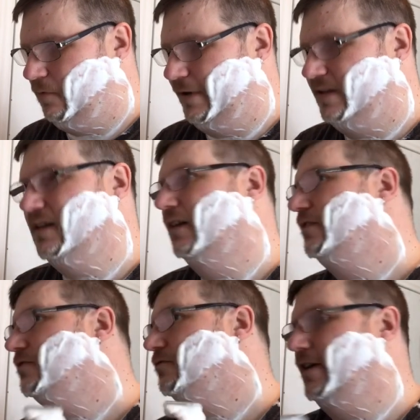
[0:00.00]
points
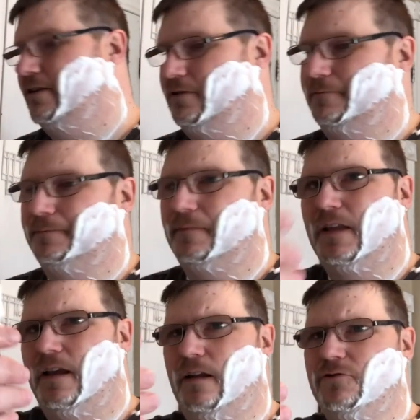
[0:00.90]
on this razor.
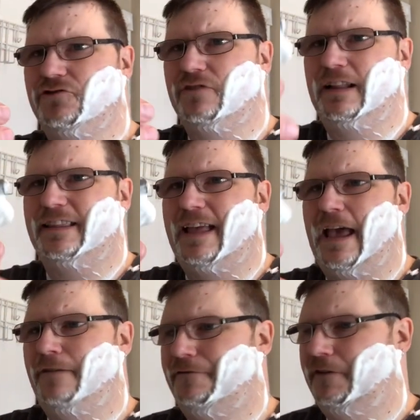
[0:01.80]
And I'm just trying to let the
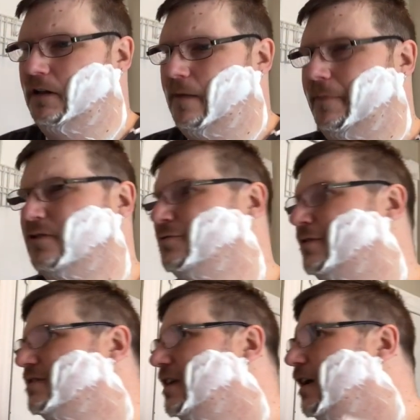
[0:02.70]
head fill up. I just
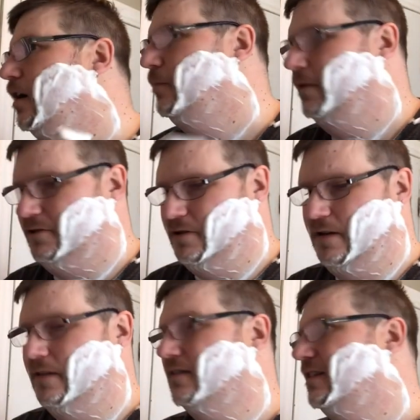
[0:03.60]
want to see how much uh, this